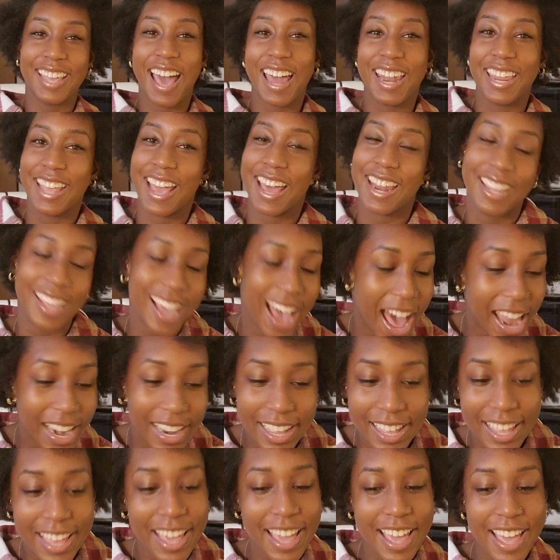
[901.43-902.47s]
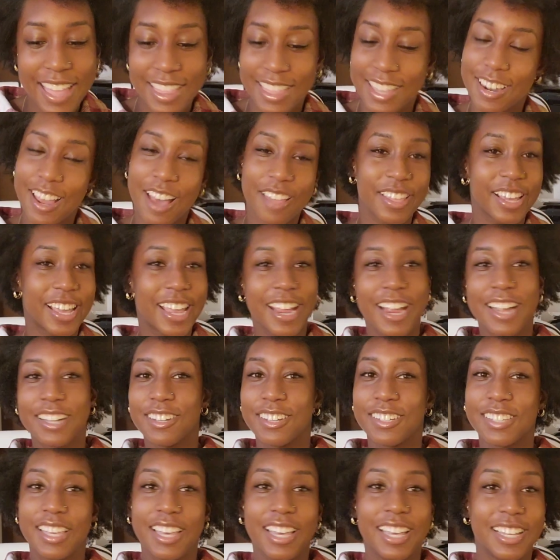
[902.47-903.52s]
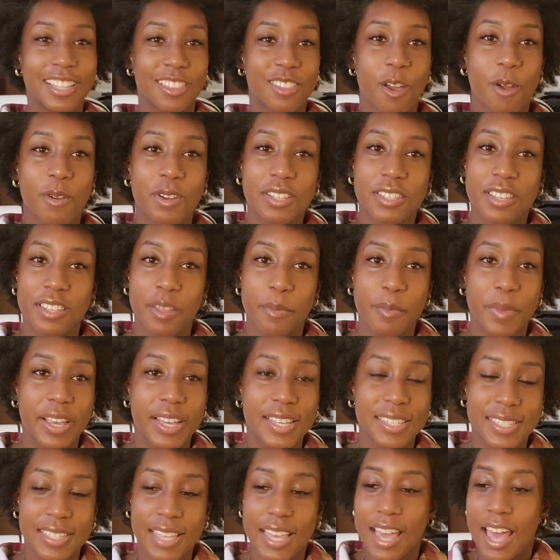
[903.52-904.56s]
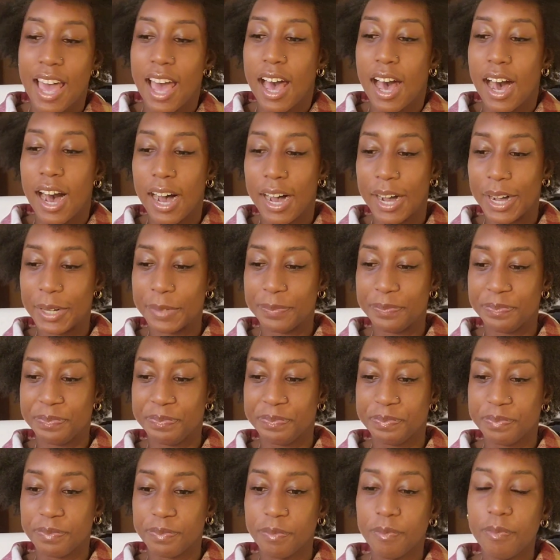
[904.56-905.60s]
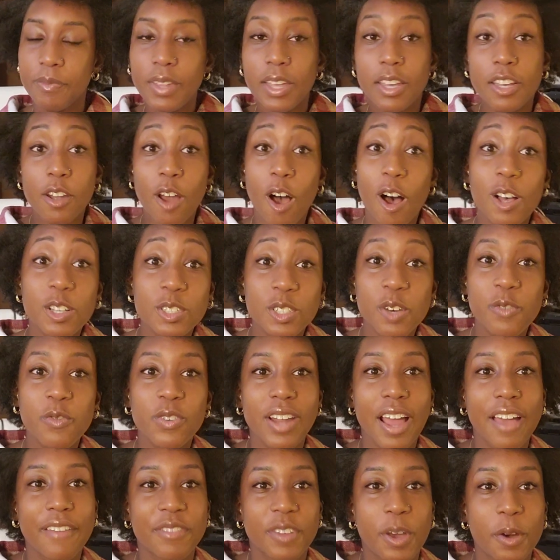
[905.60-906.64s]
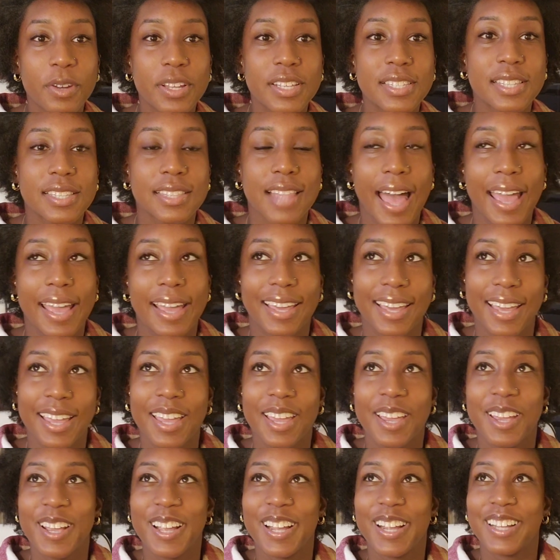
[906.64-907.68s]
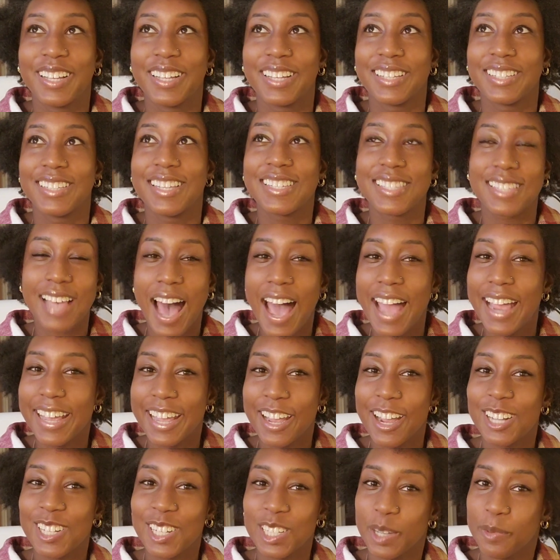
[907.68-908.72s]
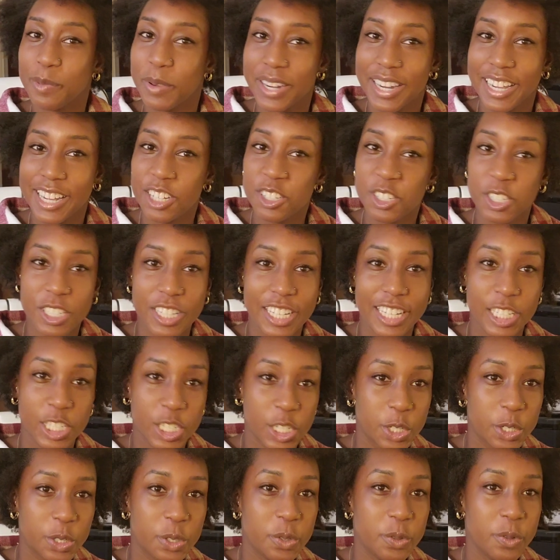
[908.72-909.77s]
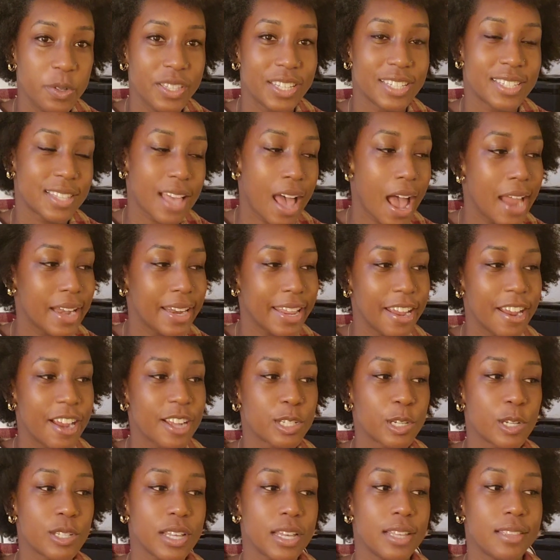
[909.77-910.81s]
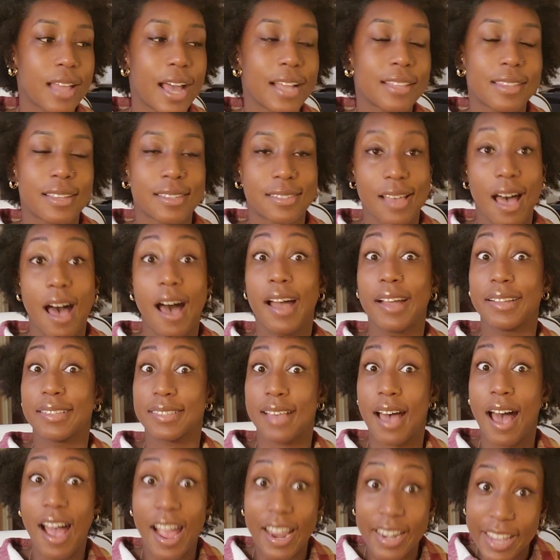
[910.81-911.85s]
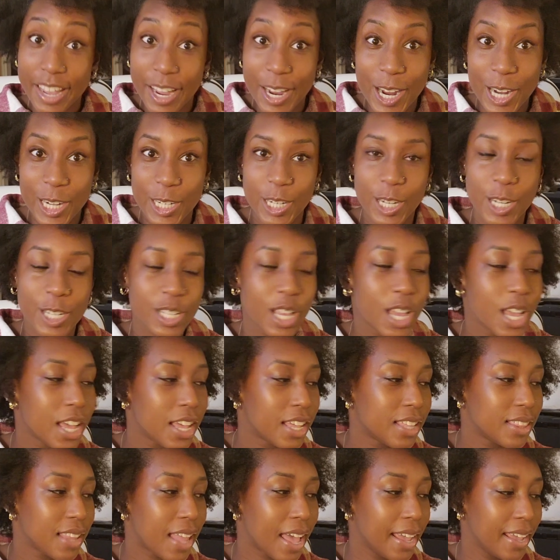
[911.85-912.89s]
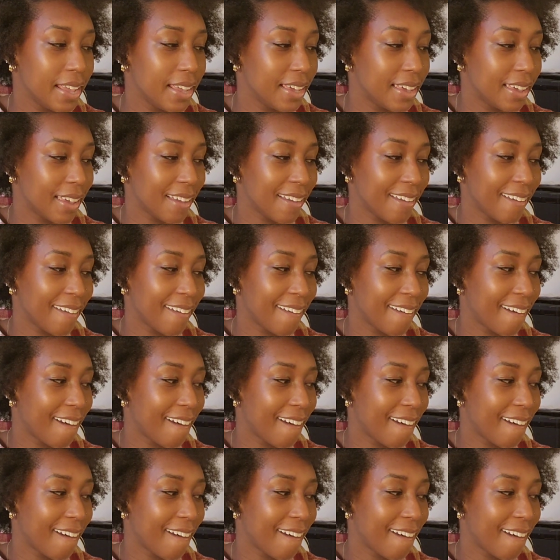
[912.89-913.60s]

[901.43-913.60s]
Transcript: it, and yada, yada, yada. Then other characters get thrown into the mix. Um, and also, what I've noticed, like, the side characters are pretty interesting too. The side characters and like the side side characters, like